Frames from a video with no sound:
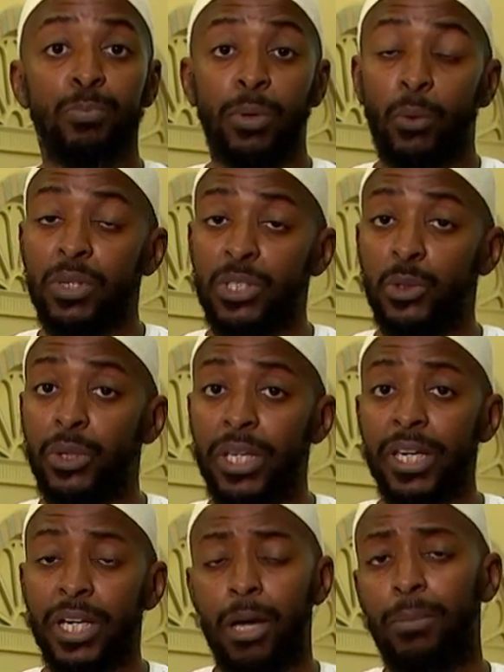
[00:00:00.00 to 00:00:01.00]
But what's
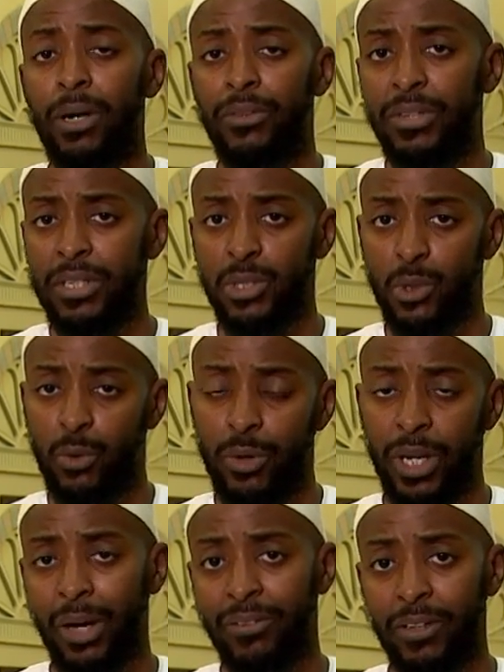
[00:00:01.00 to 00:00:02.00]
unique about this
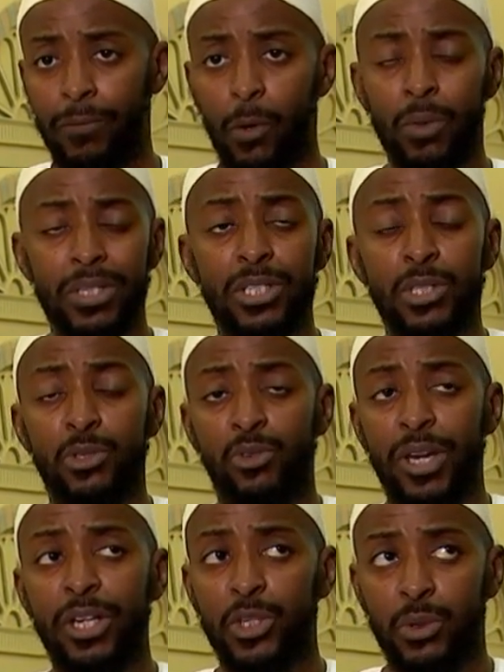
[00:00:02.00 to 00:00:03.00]
story, however, or what's
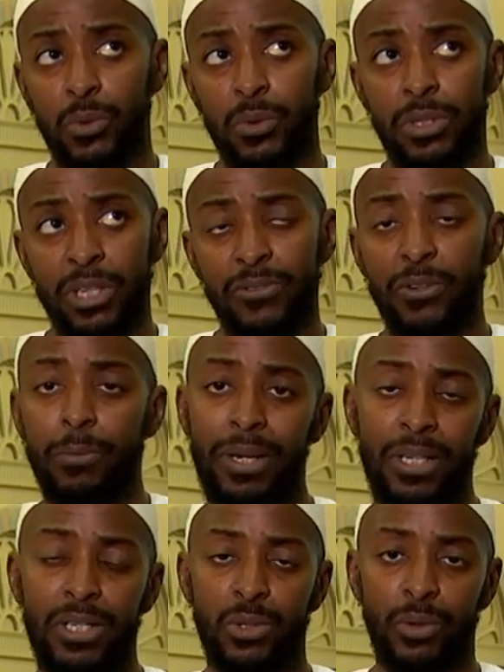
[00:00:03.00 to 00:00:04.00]
strange or different
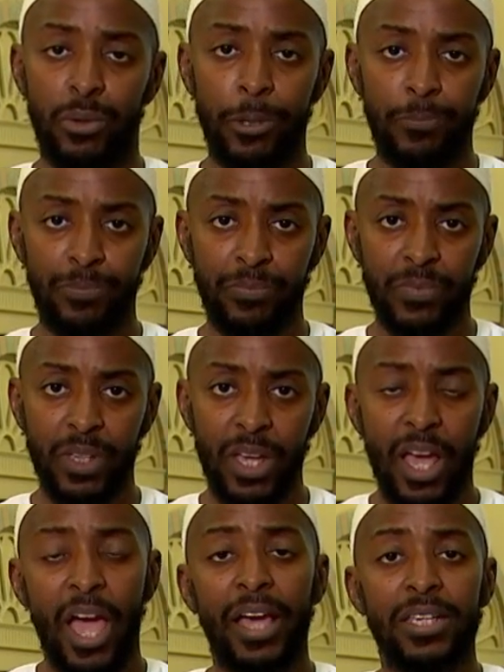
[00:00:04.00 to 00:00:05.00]
about this story,
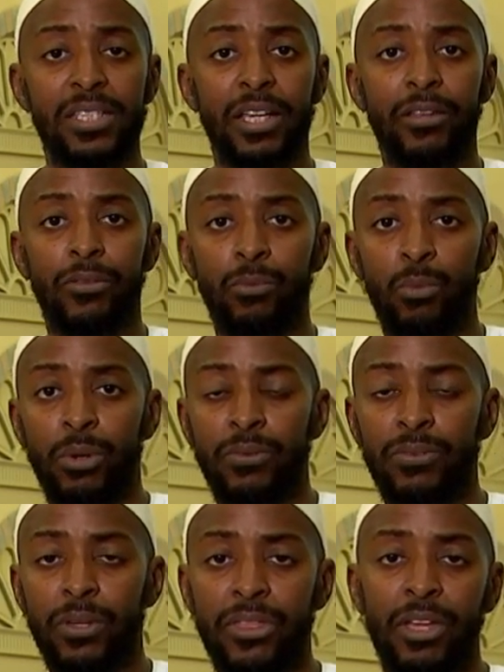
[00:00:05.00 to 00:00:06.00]
is that
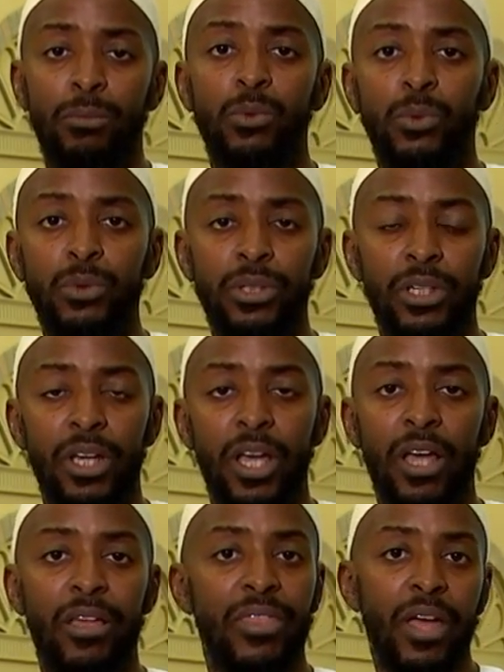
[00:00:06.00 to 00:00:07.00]
with Thamud,
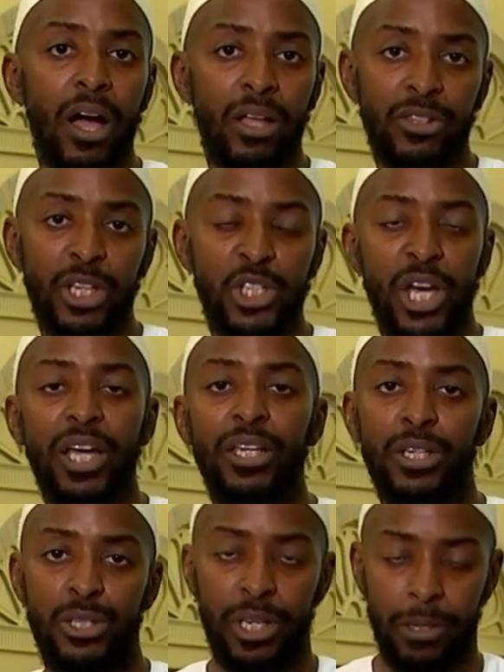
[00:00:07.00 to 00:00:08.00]
they
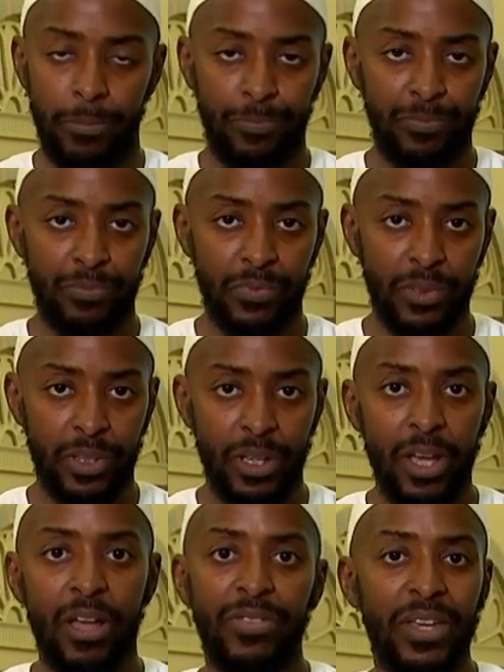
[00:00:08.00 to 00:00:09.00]
challenged him.
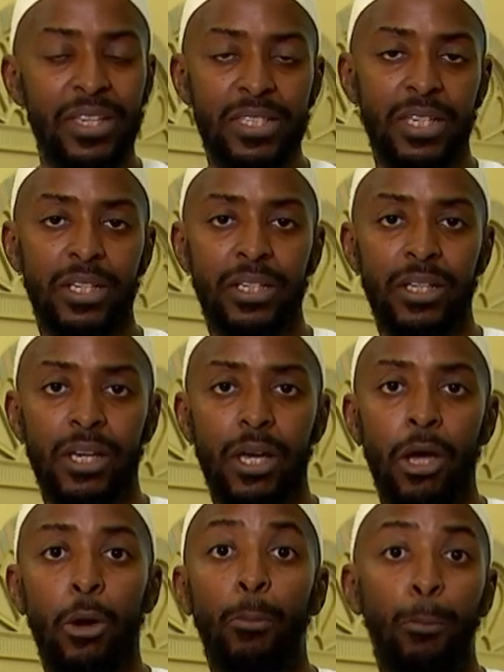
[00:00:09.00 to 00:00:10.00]
They said,
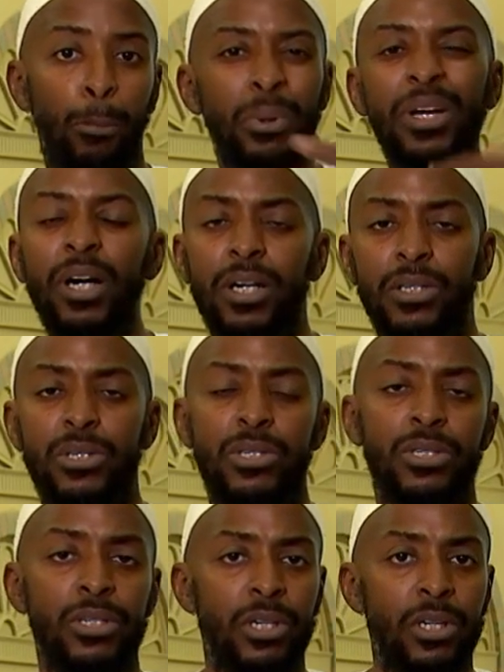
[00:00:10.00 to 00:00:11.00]
bring
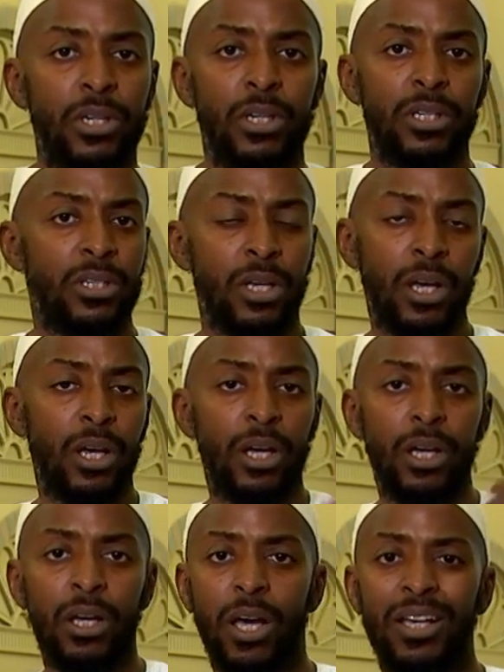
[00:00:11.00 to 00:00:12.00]
us
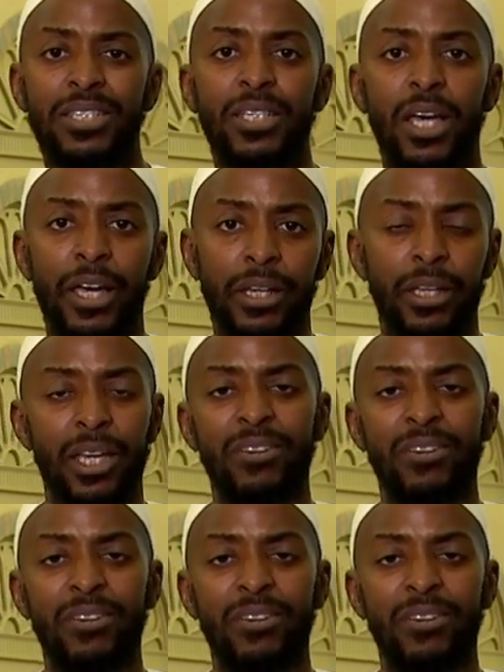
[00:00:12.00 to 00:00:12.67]
a sign.